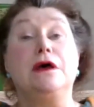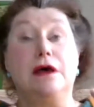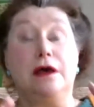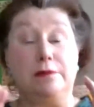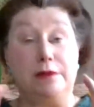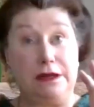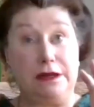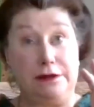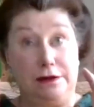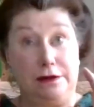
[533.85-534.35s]

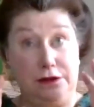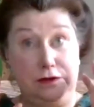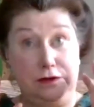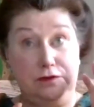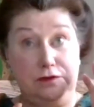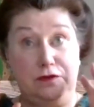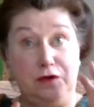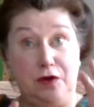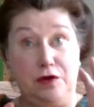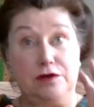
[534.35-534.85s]
I mean,
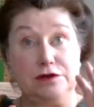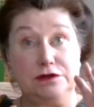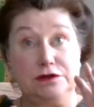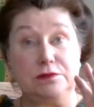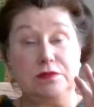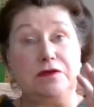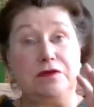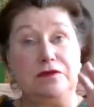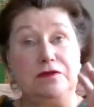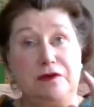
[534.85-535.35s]
you've got
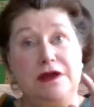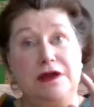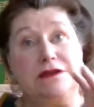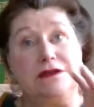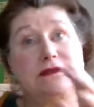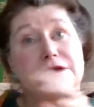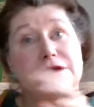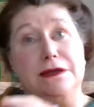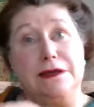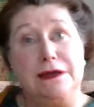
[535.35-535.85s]
to be
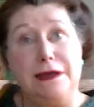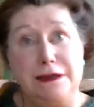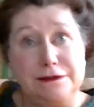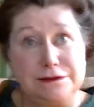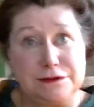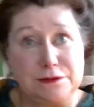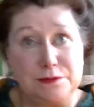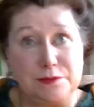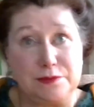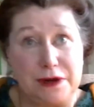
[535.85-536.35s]
fighting
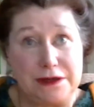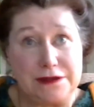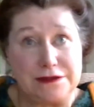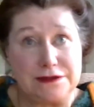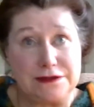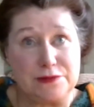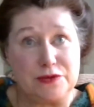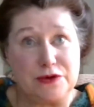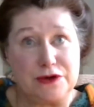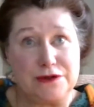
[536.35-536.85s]
against the
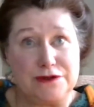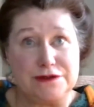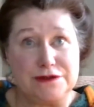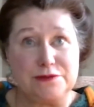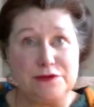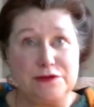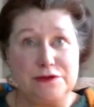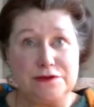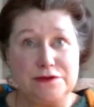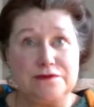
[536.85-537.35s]
basic
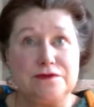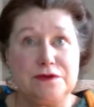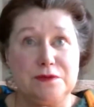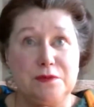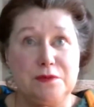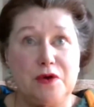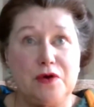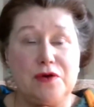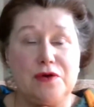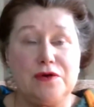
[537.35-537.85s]
principles of
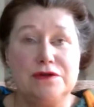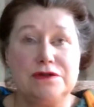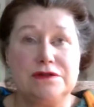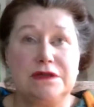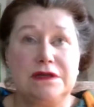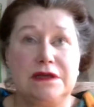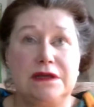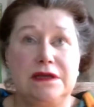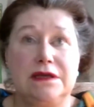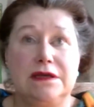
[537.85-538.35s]

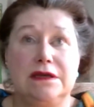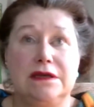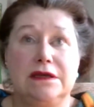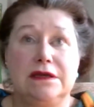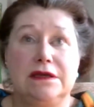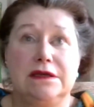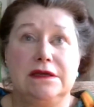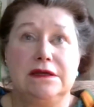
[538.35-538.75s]
democracy